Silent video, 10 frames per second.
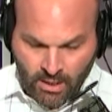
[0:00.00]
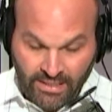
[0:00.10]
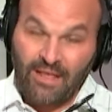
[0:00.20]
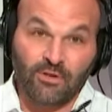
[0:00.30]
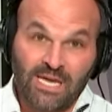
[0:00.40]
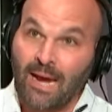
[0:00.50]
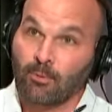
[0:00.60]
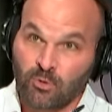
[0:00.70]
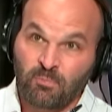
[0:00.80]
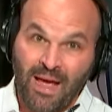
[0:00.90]
Nathan
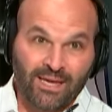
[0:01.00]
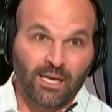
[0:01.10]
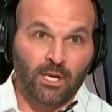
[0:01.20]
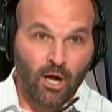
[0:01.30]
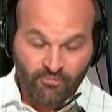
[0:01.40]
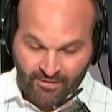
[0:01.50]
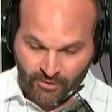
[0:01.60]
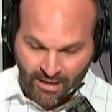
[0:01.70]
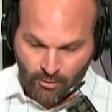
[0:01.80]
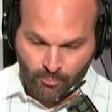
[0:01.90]
Dibert was back kicking off
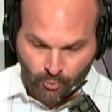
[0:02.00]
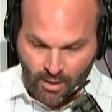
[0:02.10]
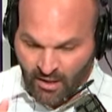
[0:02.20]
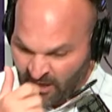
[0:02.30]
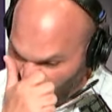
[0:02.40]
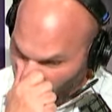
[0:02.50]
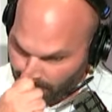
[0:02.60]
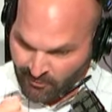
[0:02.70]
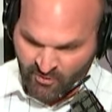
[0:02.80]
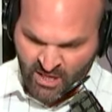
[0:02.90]
after Aaron Burrell had a little
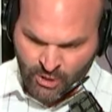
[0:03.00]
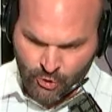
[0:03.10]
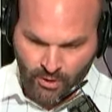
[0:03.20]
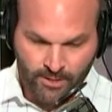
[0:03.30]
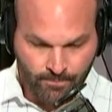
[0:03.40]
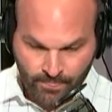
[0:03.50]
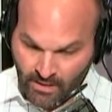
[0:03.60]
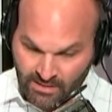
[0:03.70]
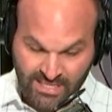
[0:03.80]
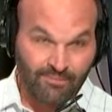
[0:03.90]
bit of an injury.
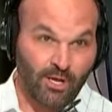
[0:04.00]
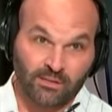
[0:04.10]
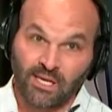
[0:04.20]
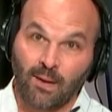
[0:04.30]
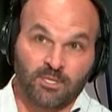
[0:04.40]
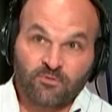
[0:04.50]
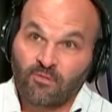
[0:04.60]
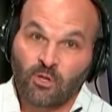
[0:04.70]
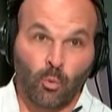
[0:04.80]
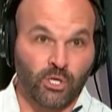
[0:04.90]
Xavion Thomas,
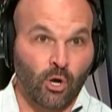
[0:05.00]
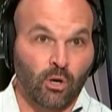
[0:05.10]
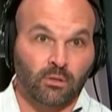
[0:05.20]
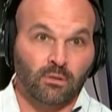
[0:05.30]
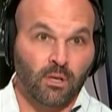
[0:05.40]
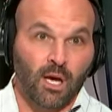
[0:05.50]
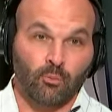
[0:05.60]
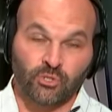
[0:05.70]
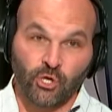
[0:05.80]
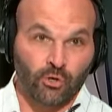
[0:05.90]
51-yard
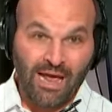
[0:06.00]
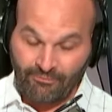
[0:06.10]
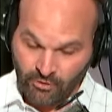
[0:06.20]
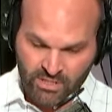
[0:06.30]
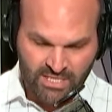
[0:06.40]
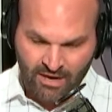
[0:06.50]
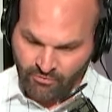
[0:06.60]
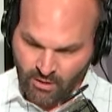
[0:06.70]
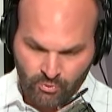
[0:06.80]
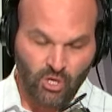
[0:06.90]
return after the
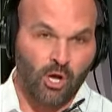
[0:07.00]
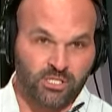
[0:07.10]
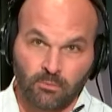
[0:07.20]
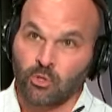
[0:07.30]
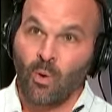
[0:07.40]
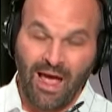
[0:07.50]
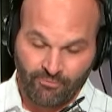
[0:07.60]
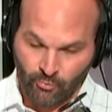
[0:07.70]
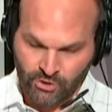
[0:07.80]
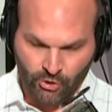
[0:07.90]
safety. It was awesome. You have
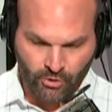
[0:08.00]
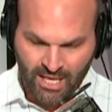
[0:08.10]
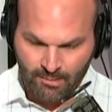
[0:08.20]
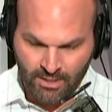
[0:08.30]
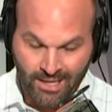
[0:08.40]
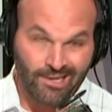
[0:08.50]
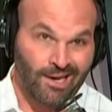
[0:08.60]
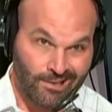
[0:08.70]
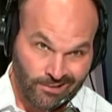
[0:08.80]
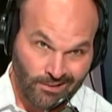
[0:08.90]
a return game again.
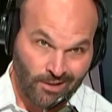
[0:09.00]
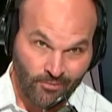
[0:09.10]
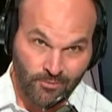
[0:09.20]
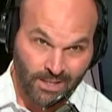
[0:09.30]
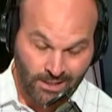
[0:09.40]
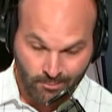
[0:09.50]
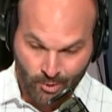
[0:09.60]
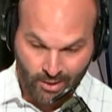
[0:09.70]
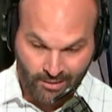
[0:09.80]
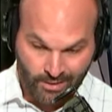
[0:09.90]
I didn't love him taking the
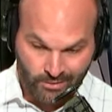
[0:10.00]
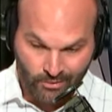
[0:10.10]
ball out 8